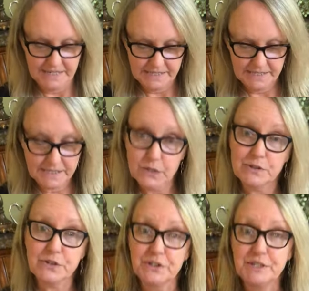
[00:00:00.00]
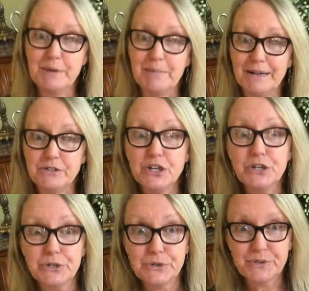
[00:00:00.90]
it's also going to be about
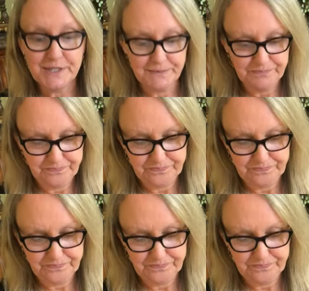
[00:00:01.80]
toads.